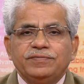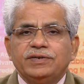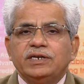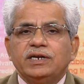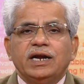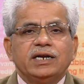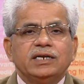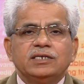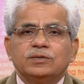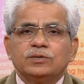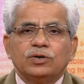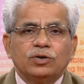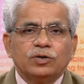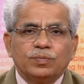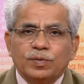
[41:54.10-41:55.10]
net is
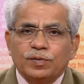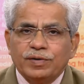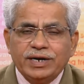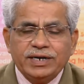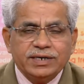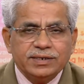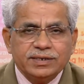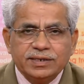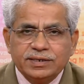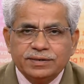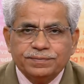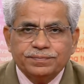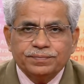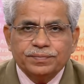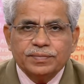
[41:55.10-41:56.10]
not provided there.
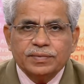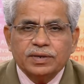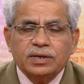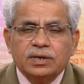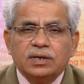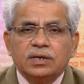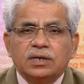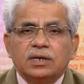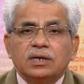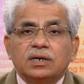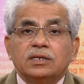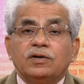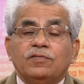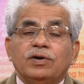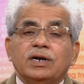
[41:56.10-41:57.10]

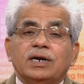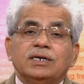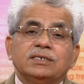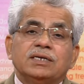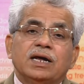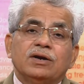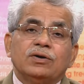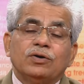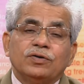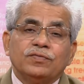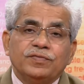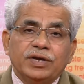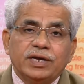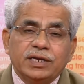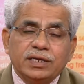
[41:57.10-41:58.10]
The workers are not
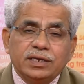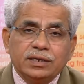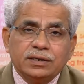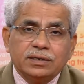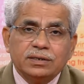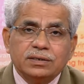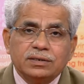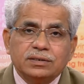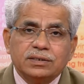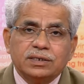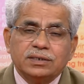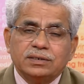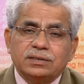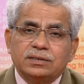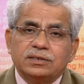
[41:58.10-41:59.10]
wearing that
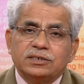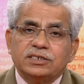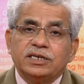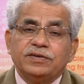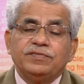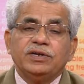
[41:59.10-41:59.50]
safety